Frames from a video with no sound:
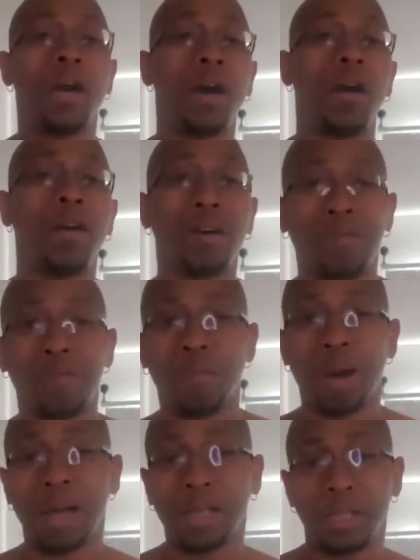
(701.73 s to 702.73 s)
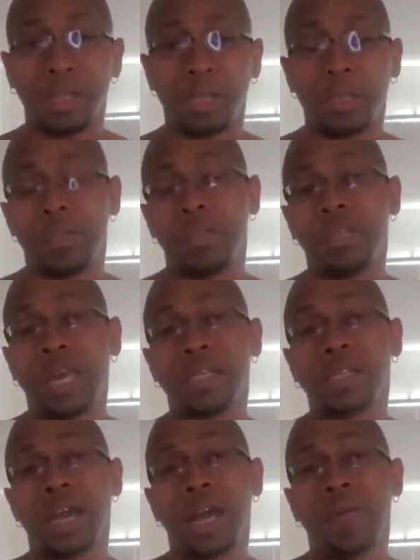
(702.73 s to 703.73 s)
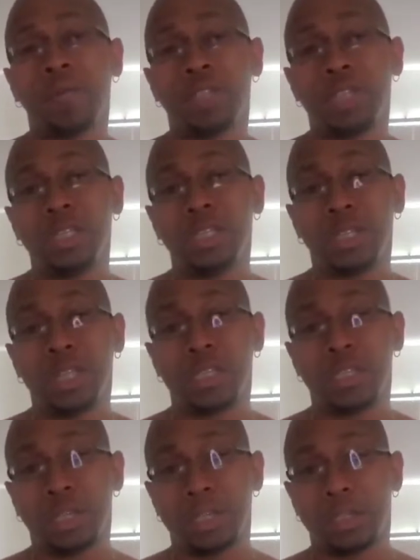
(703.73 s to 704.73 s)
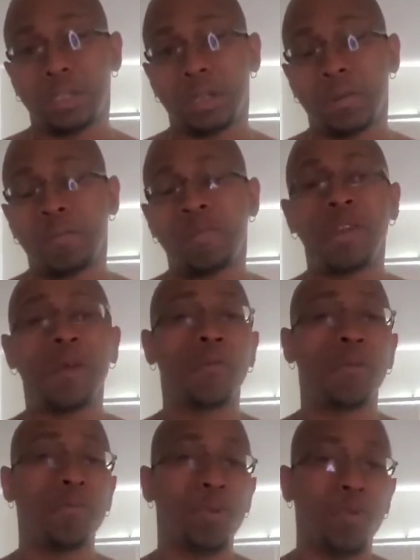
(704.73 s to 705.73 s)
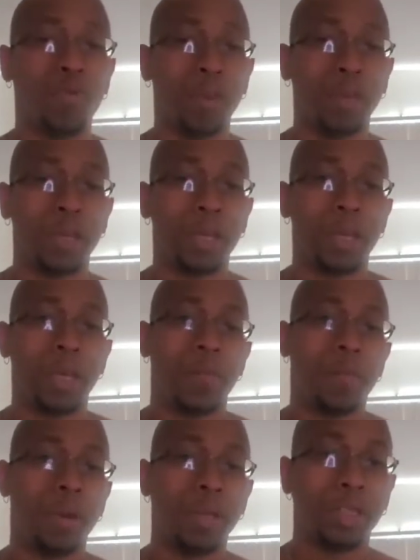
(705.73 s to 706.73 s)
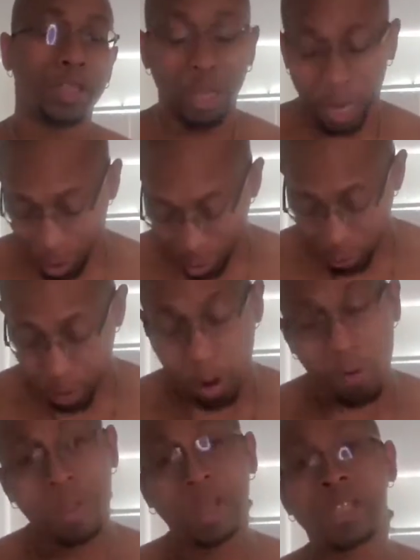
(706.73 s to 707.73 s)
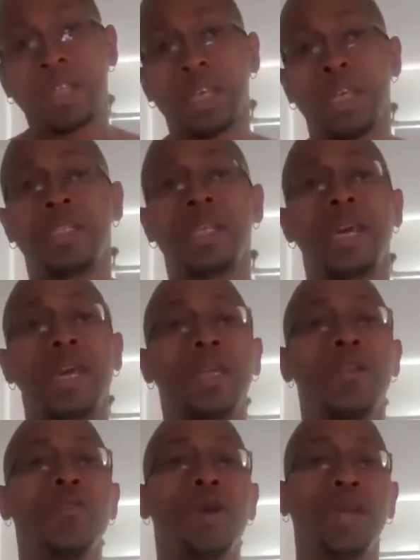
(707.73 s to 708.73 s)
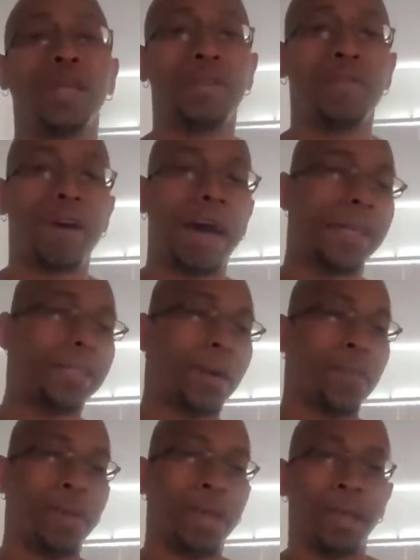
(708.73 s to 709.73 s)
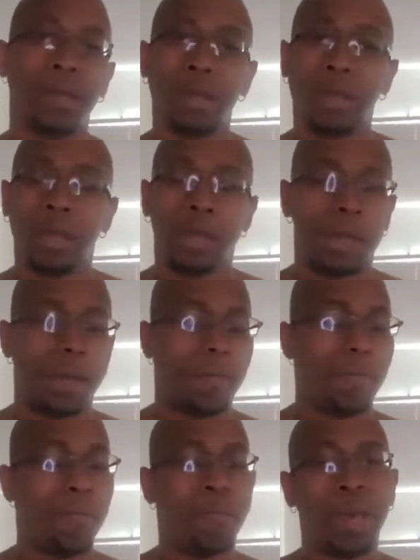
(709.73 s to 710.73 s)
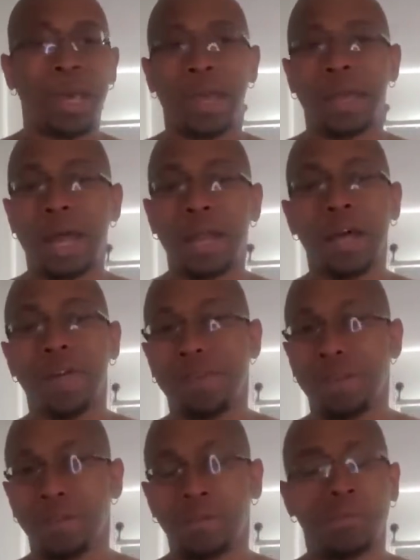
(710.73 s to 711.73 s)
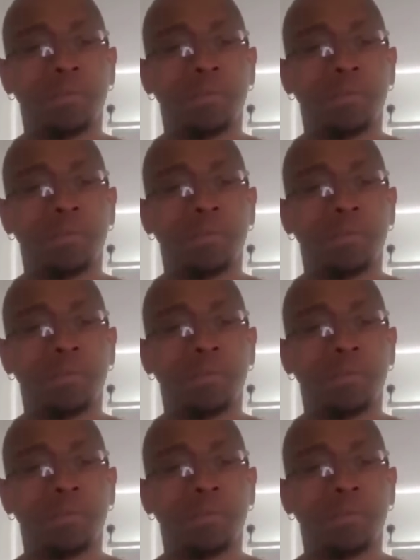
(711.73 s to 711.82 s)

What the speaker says: of my Dexcom G6 sensor. I'm gonna remove it, but just letting you know this is a great device. I mean, man, I love it.